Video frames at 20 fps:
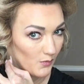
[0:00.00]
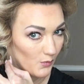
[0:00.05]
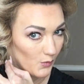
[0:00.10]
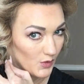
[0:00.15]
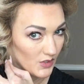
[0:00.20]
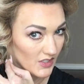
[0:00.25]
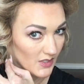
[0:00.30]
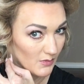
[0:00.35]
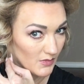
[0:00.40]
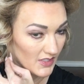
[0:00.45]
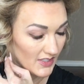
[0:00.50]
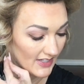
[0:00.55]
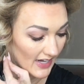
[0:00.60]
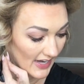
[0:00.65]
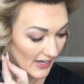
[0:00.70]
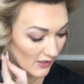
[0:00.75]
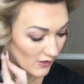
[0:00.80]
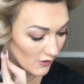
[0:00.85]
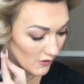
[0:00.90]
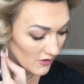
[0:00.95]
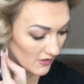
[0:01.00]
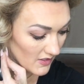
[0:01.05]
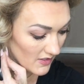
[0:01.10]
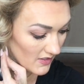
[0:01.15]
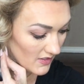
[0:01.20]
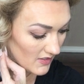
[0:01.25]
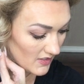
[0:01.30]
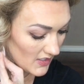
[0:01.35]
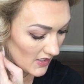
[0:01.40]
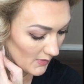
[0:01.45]
with some style
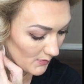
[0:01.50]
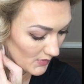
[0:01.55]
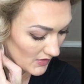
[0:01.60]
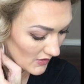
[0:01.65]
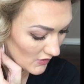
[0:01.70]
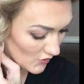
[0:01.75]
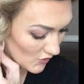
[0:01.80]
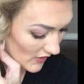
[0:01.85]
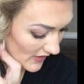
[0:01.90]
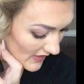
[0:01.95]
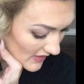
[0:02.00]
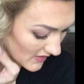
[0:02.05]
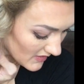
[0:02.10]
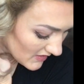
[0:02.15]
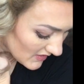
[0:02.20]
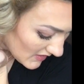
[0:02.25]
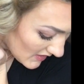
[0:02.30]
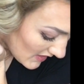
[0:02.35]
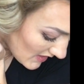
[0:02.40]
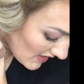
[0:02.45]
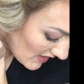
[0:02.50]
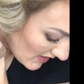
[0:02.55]
tips and tricks